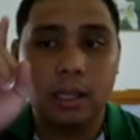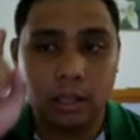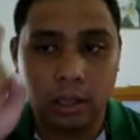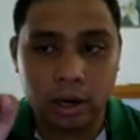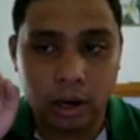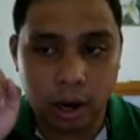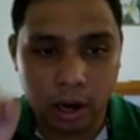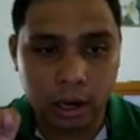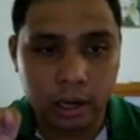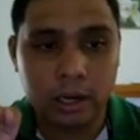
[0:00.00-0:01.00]
there
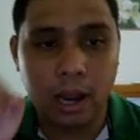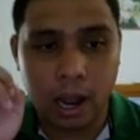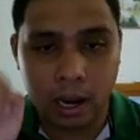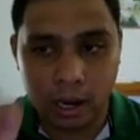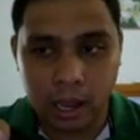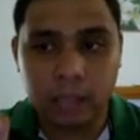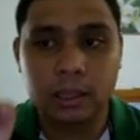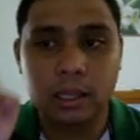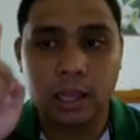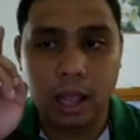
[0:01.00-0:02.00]
are a lot
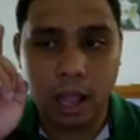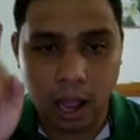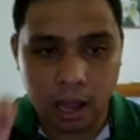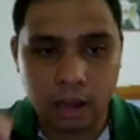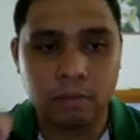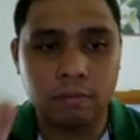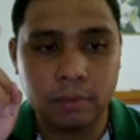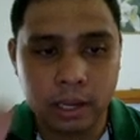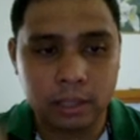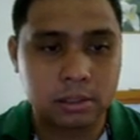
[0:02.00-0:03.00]
of
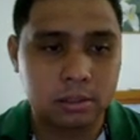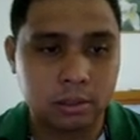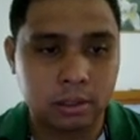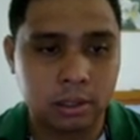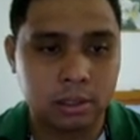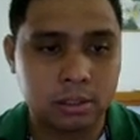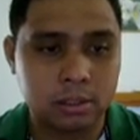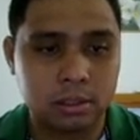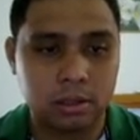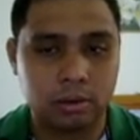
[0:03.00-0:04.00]
nuts in
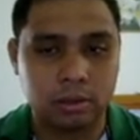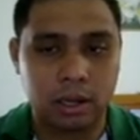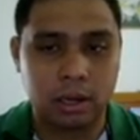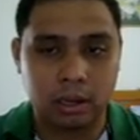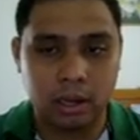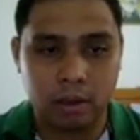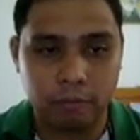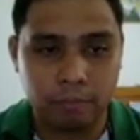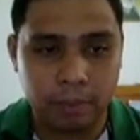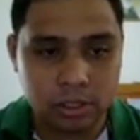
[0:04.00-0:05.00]
this on the
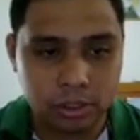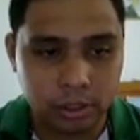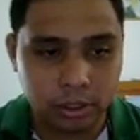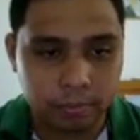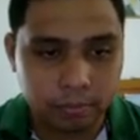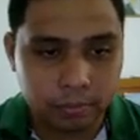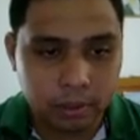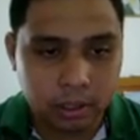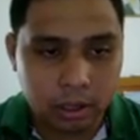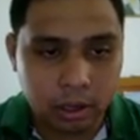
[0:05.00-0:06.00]
left picture.
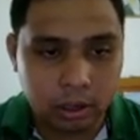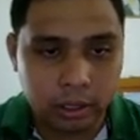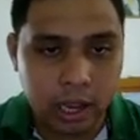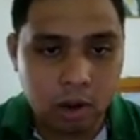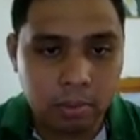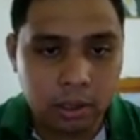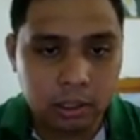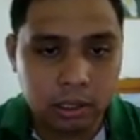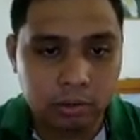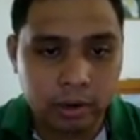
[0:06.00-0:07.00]
Okay, how about
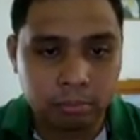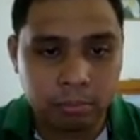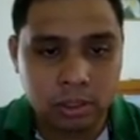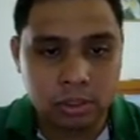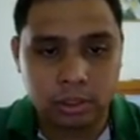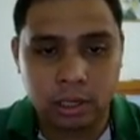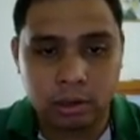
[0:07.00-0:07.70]
the right picture? The